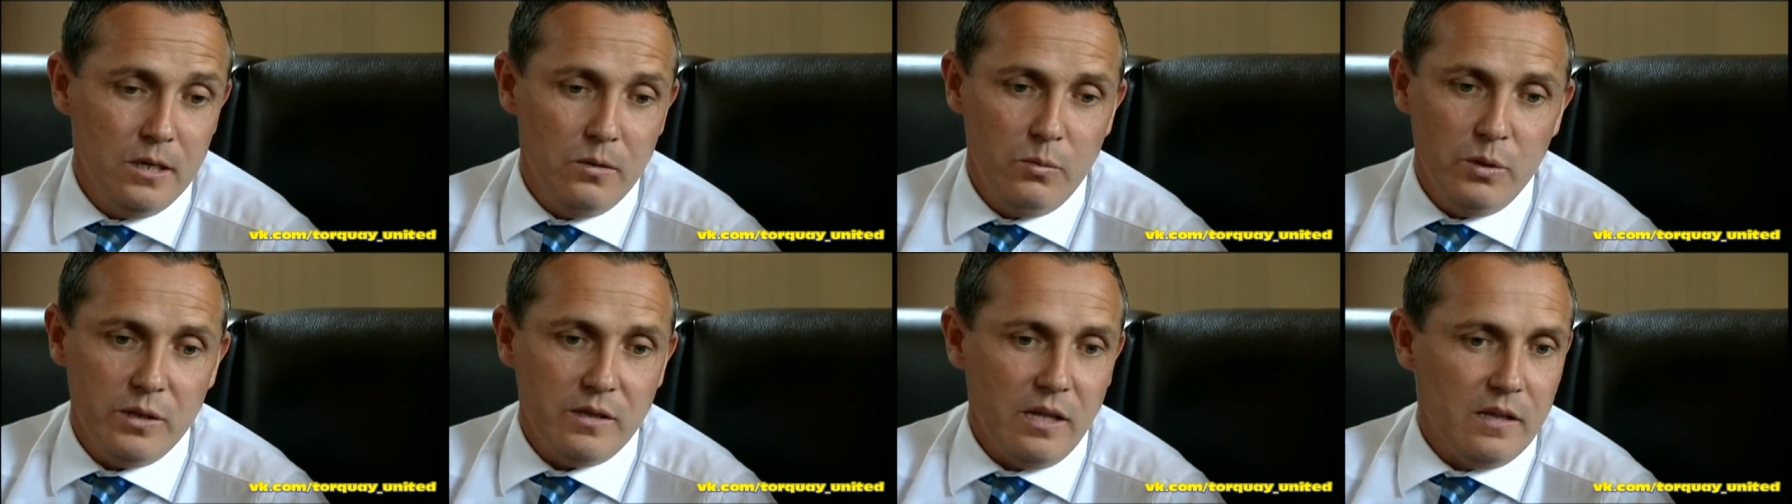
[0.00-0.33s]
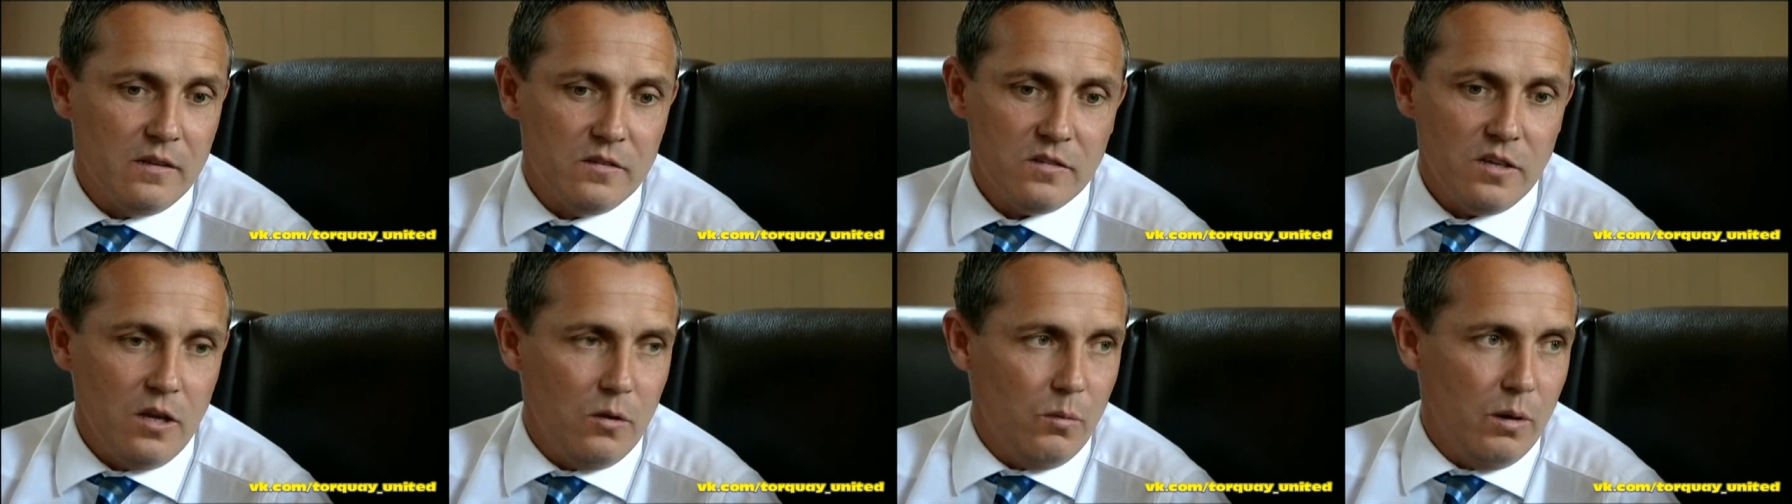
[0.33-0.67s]
We'd done
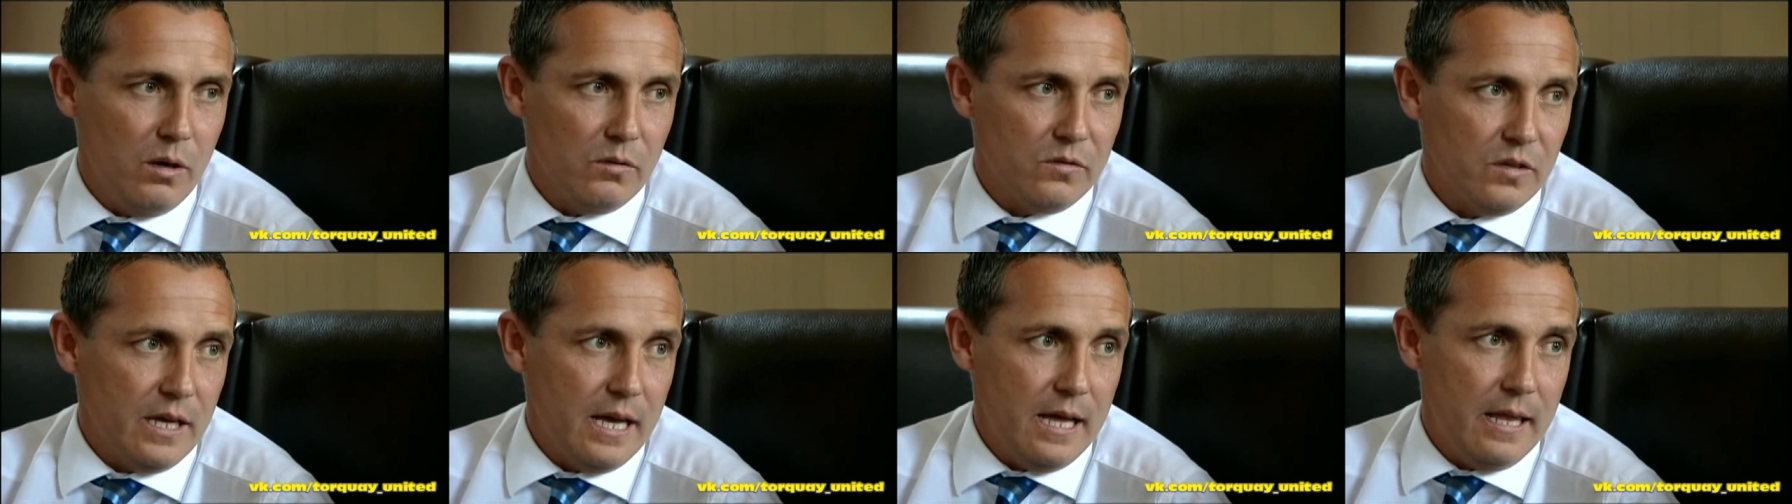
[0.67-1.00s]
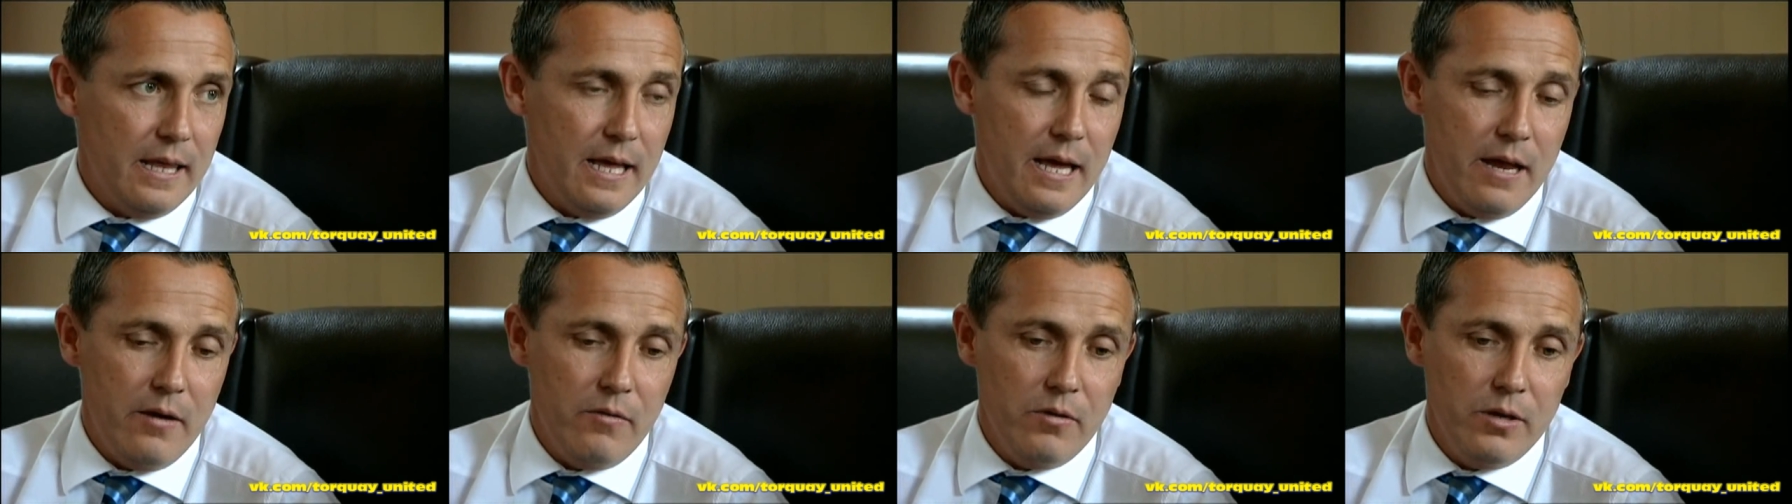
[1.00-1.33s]
so well to get
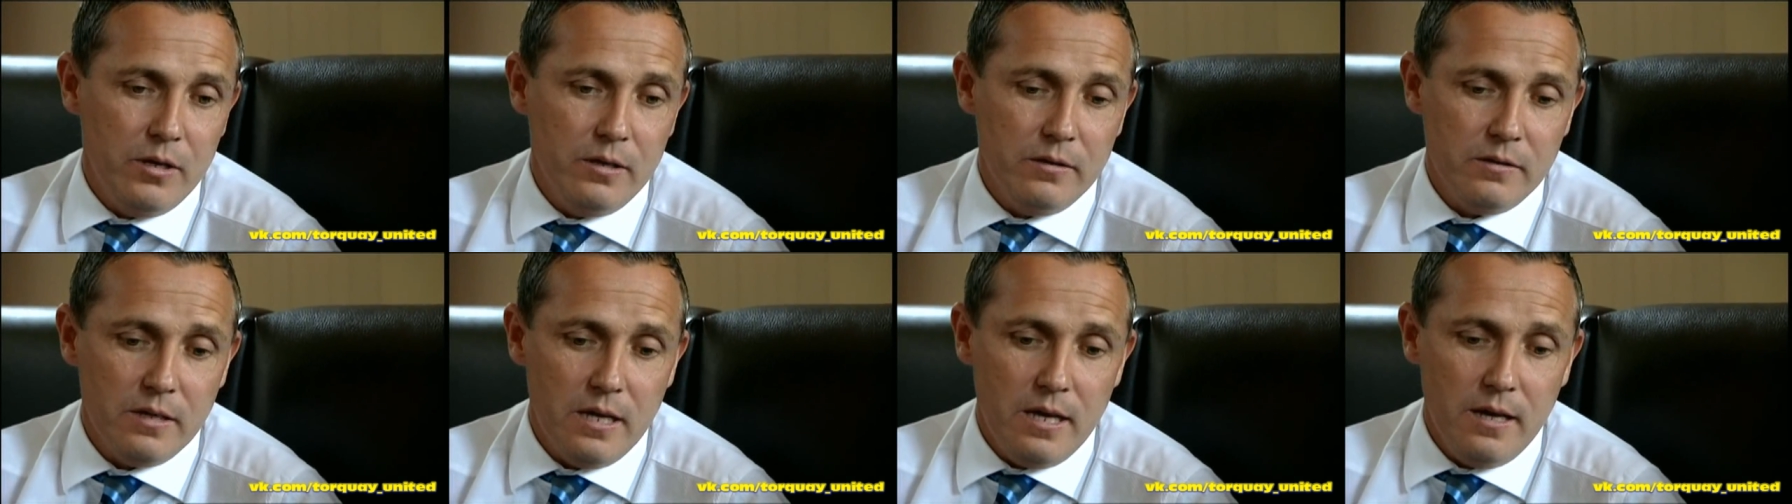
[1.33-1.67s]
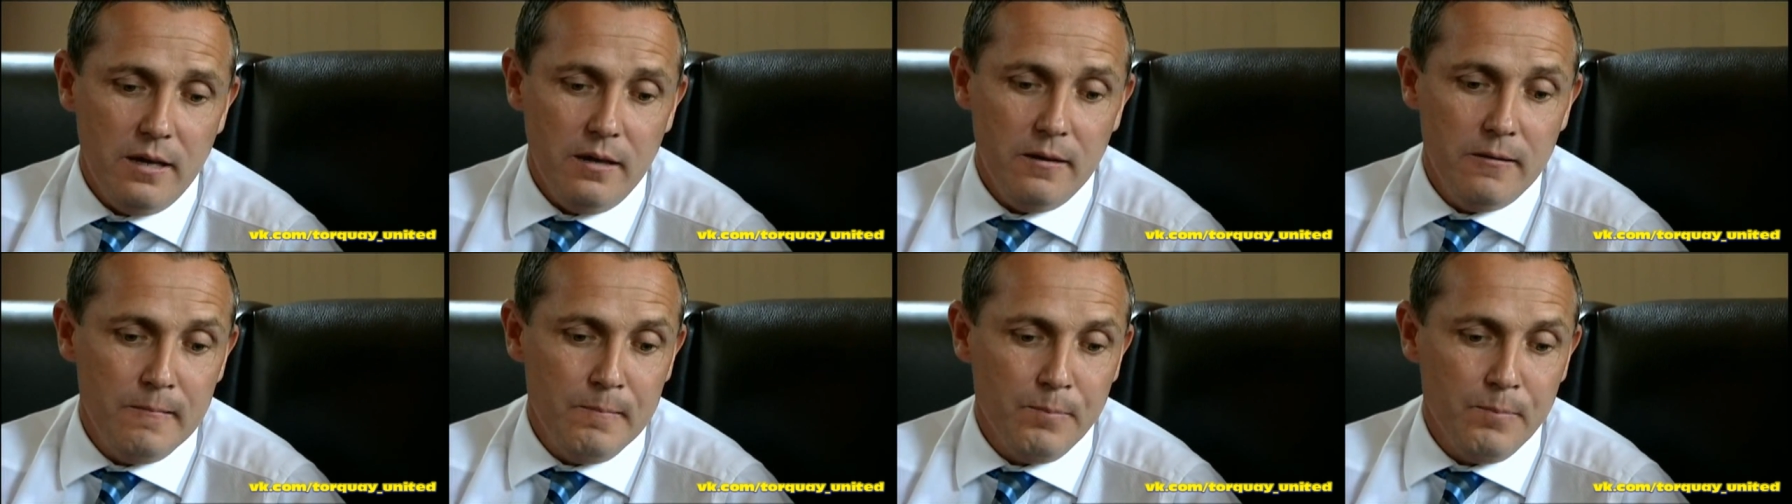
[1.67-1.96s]
there, and uh,